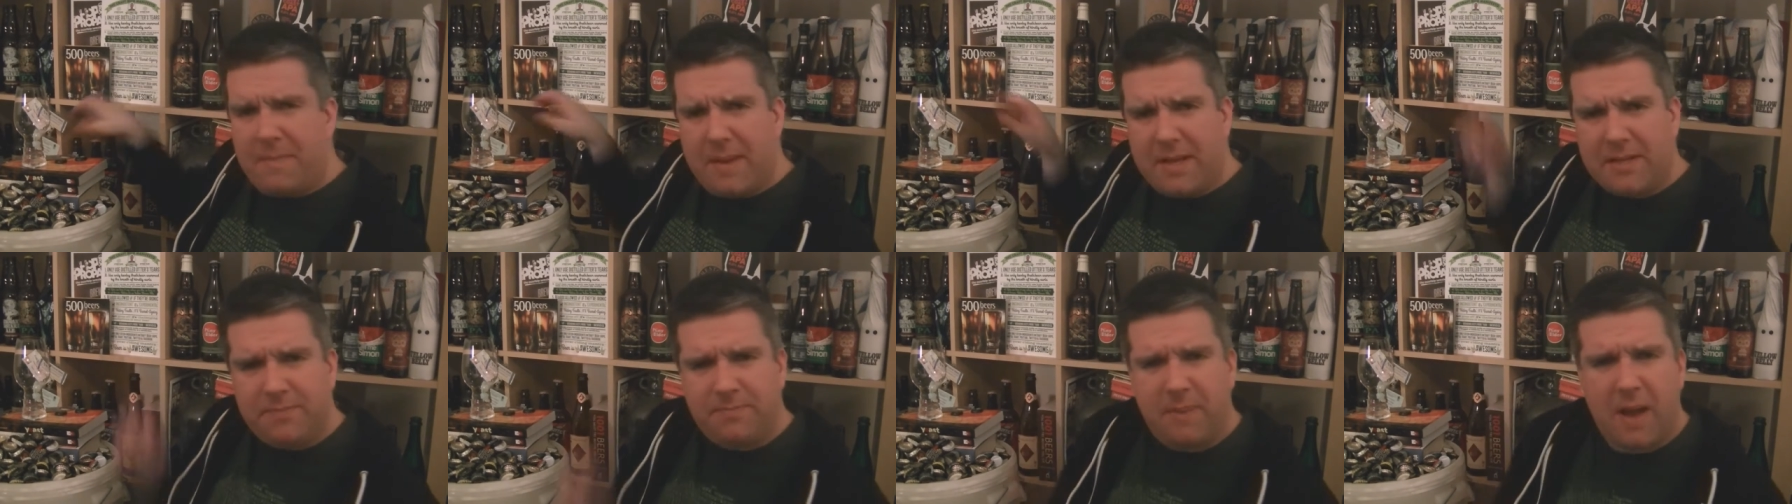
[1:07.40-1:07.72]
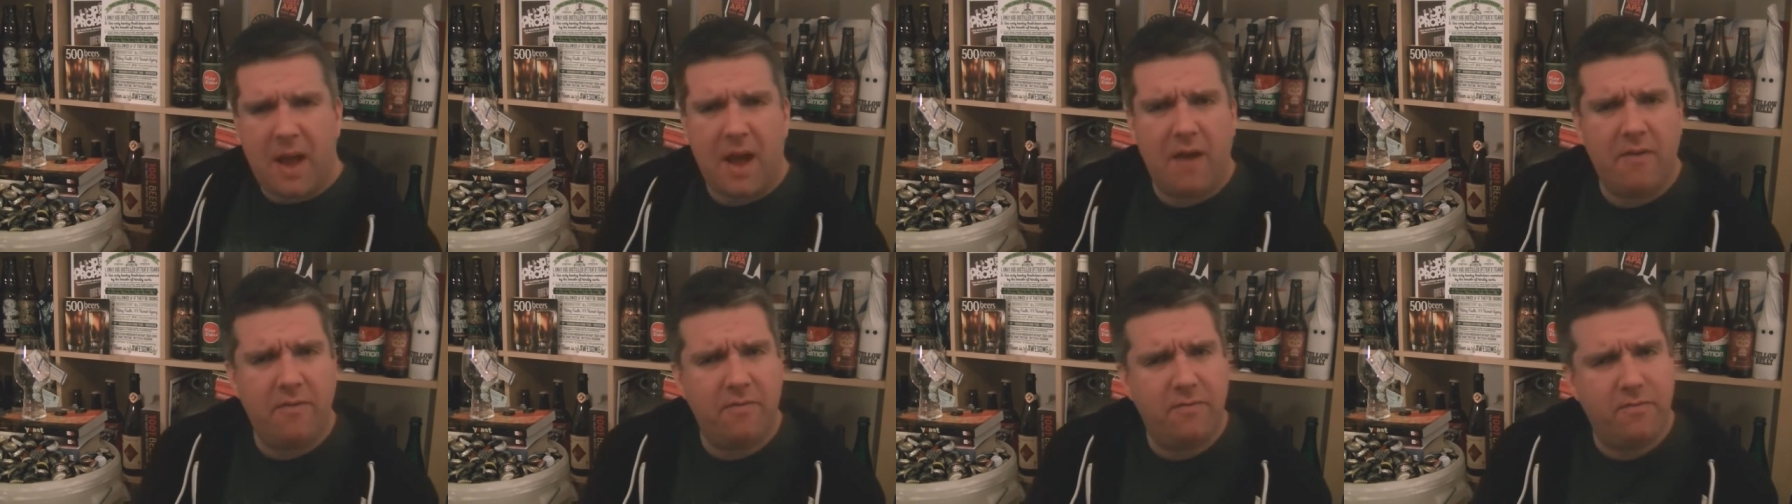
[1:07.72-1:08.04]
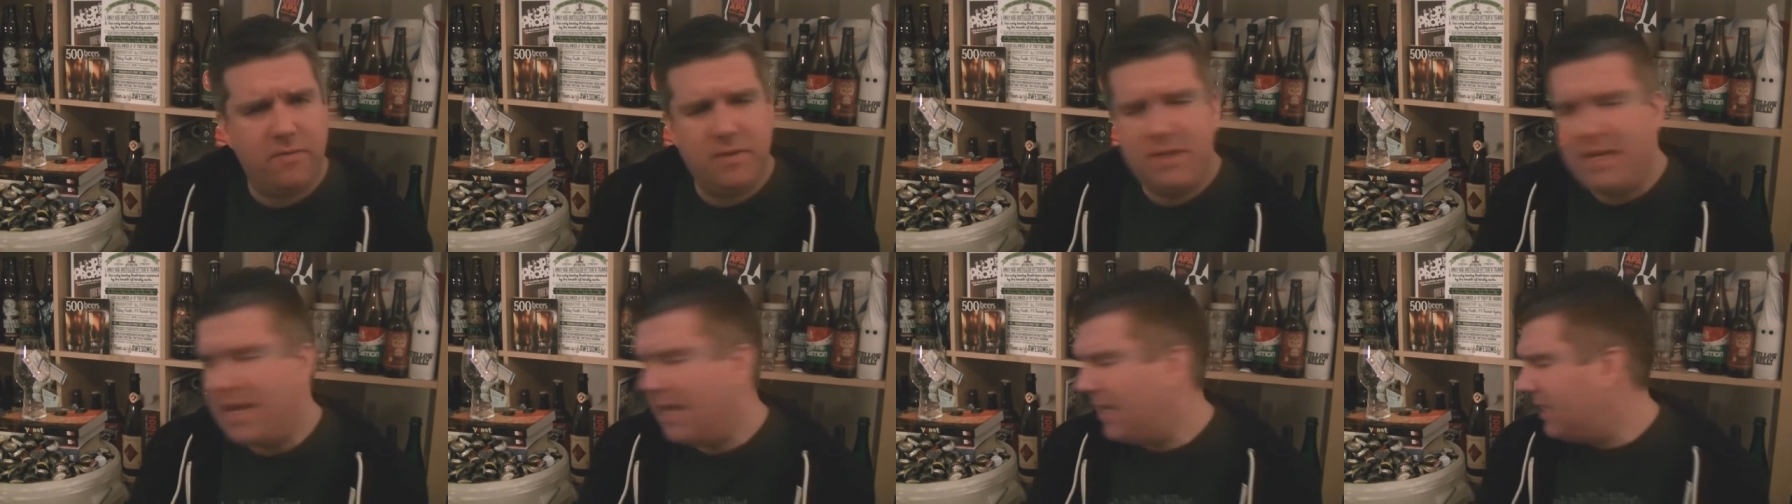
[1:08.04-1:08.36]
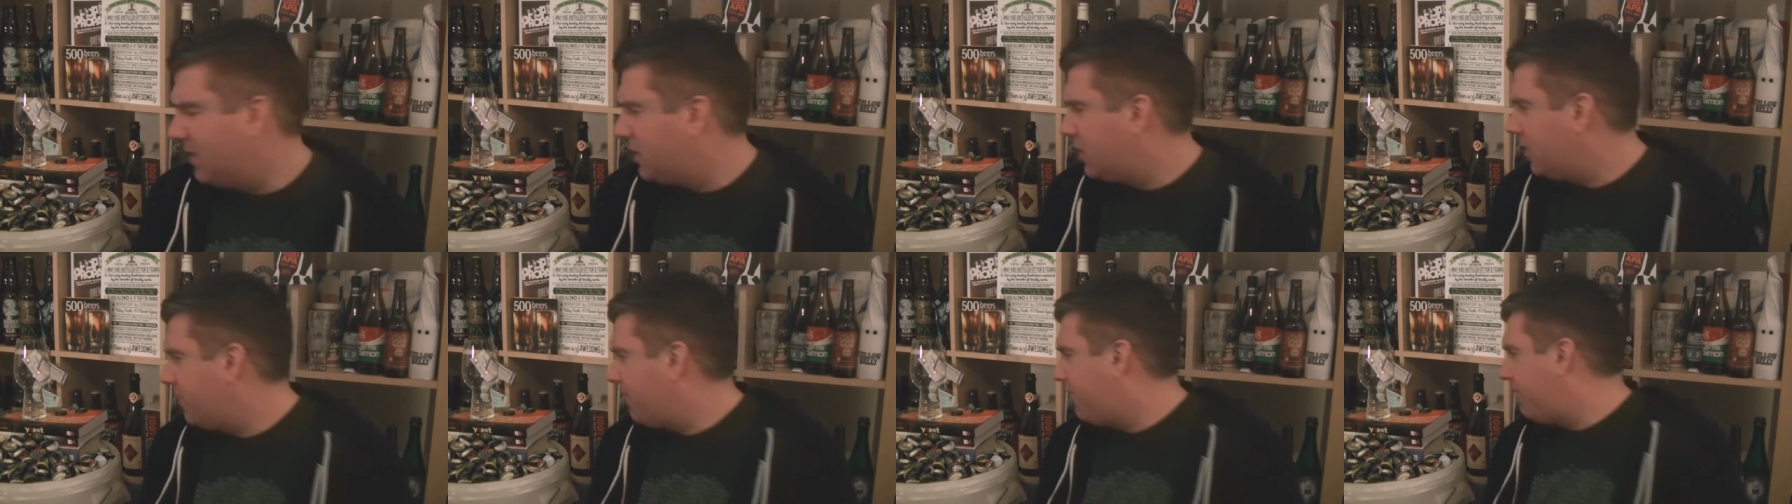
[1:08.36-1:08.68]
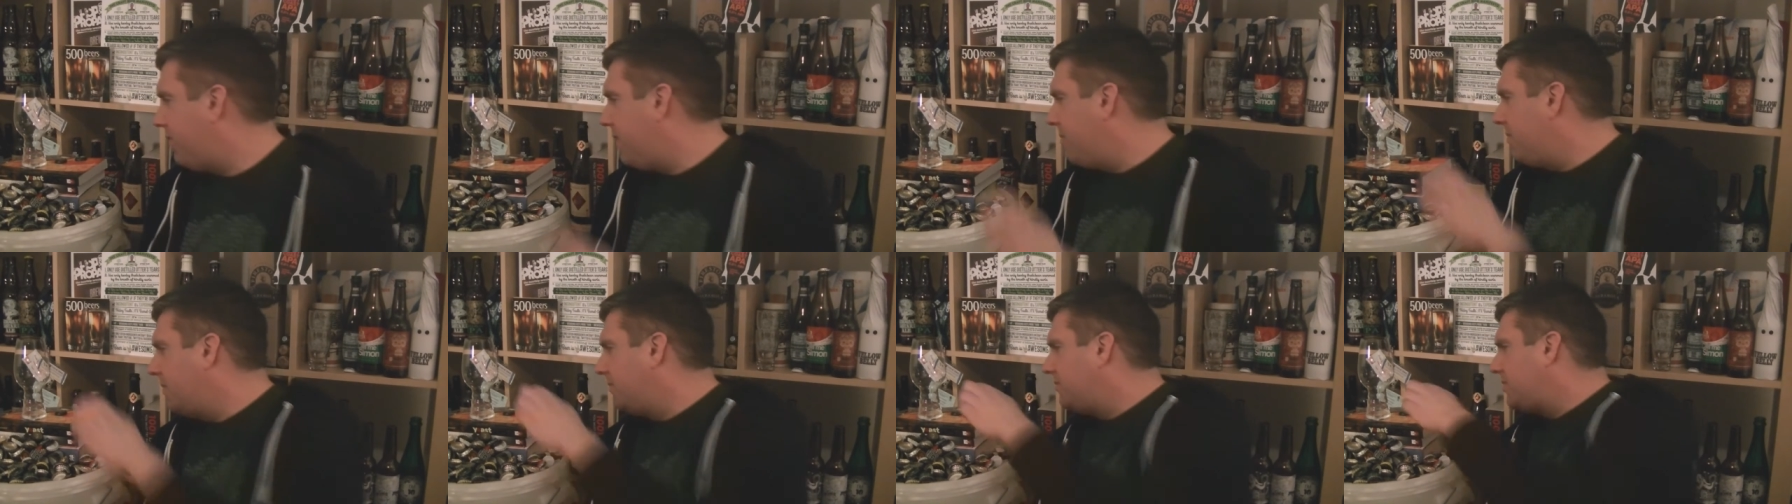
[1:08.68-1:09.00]
best part of nearly two,
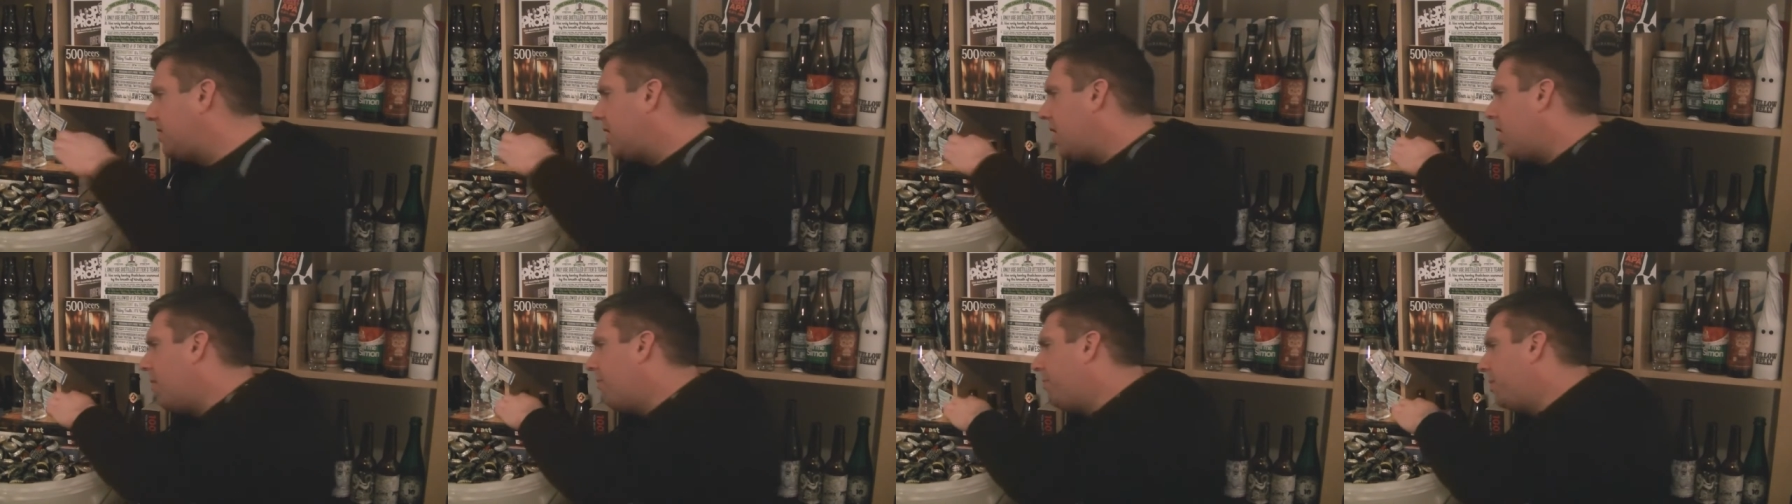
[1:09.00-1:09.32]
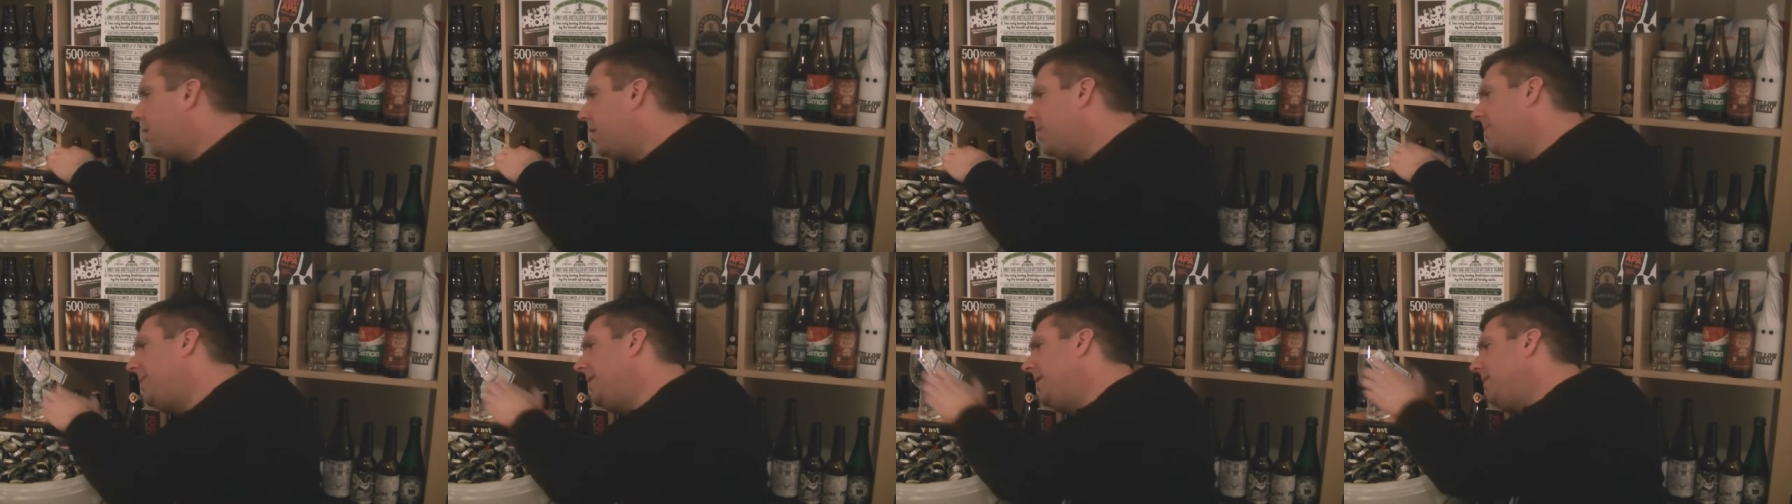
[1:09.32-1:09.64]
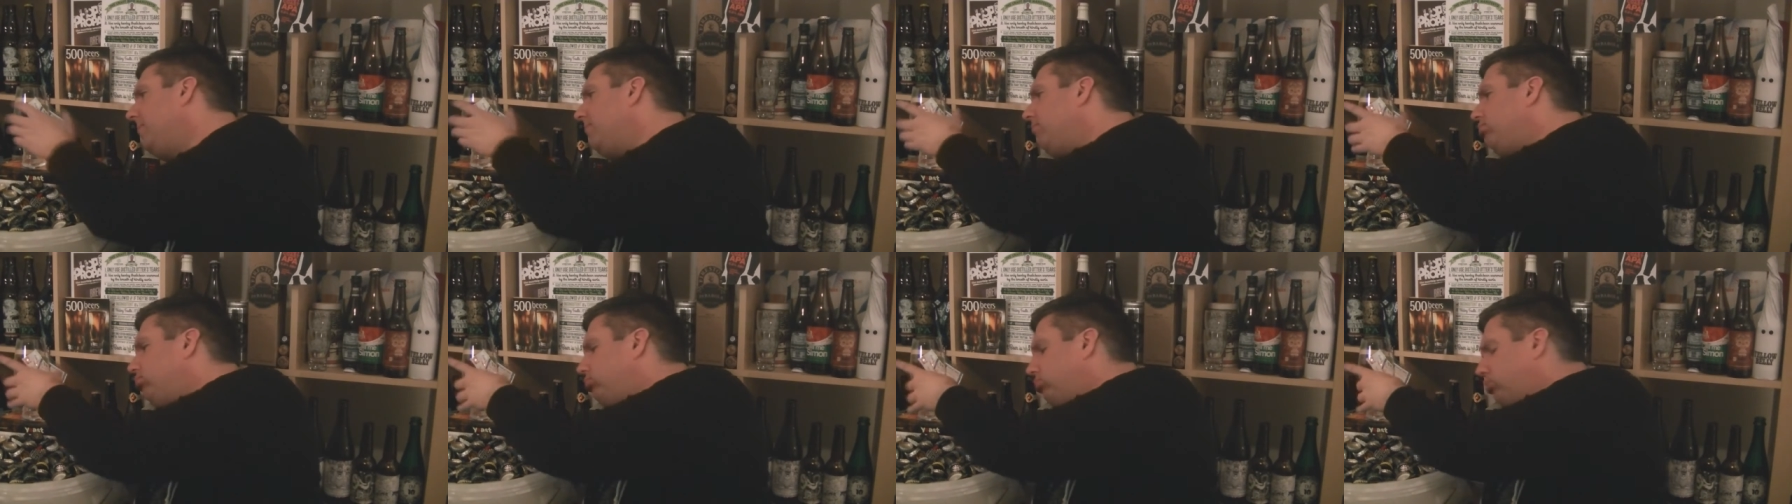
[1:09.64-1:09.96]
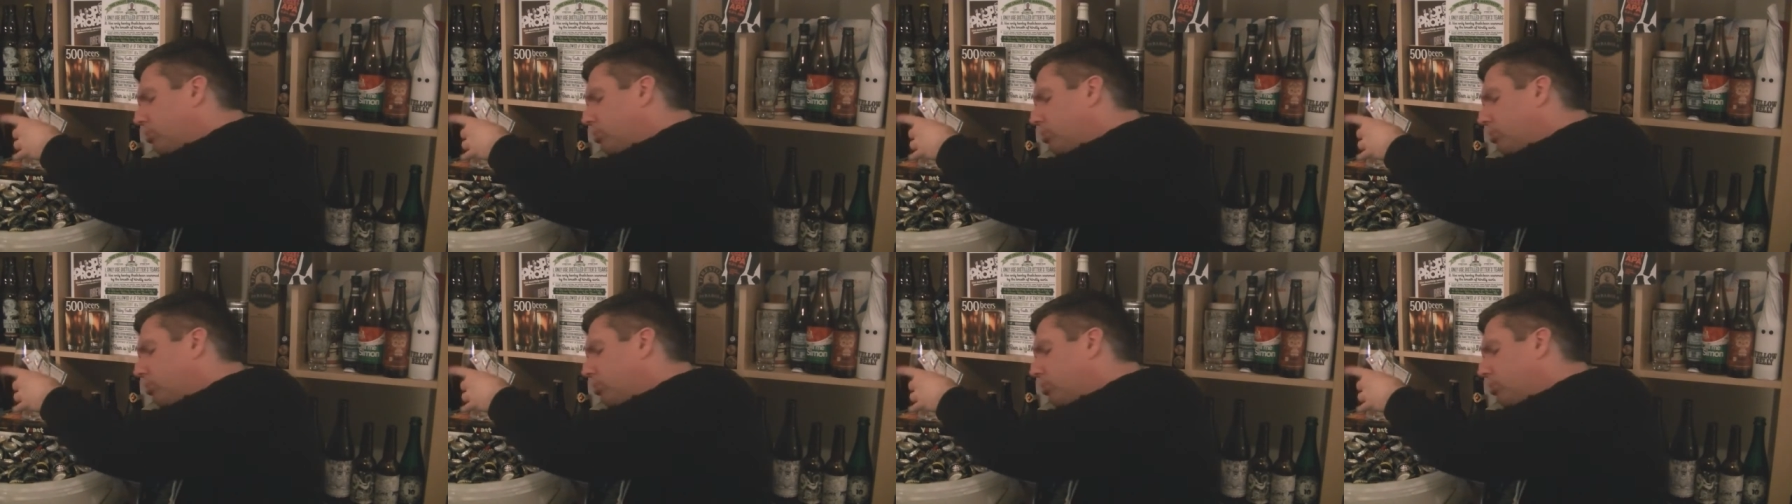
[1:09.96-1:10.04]
three months old, but I mean,